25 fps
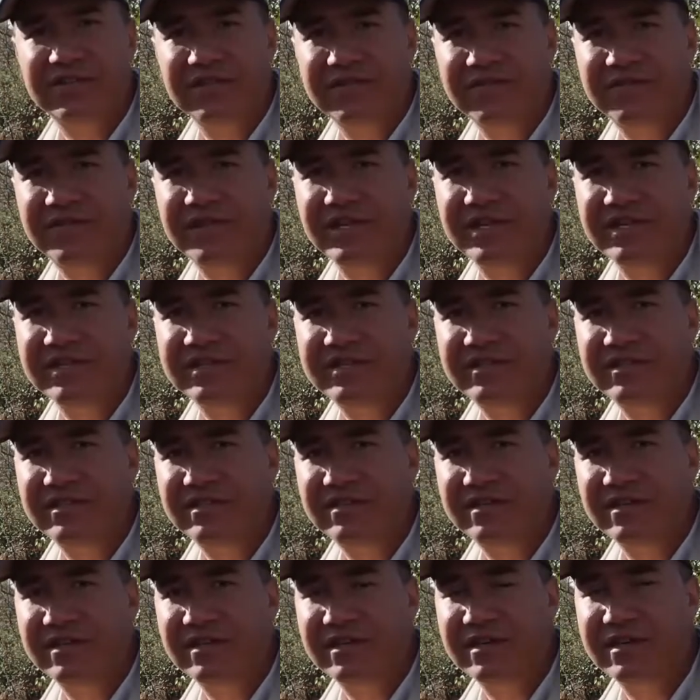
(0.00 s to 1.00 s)
of these
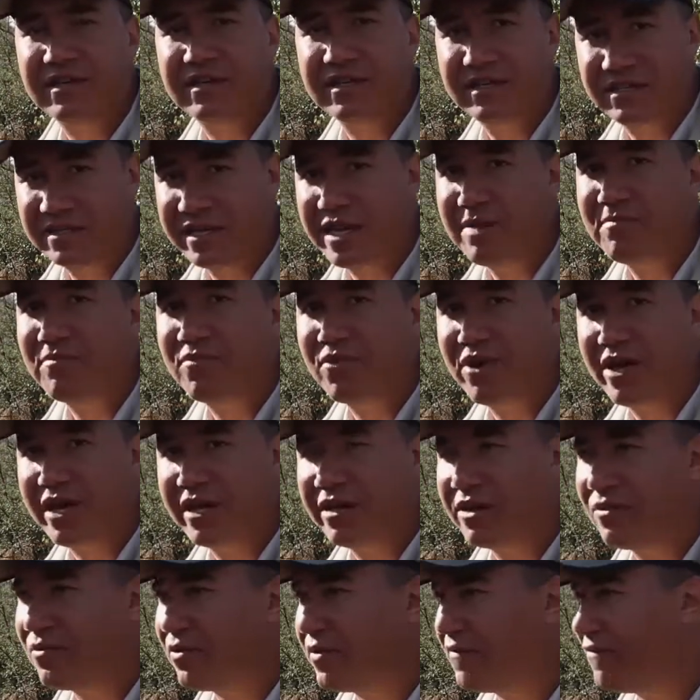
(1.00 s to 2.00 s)
the same pride that we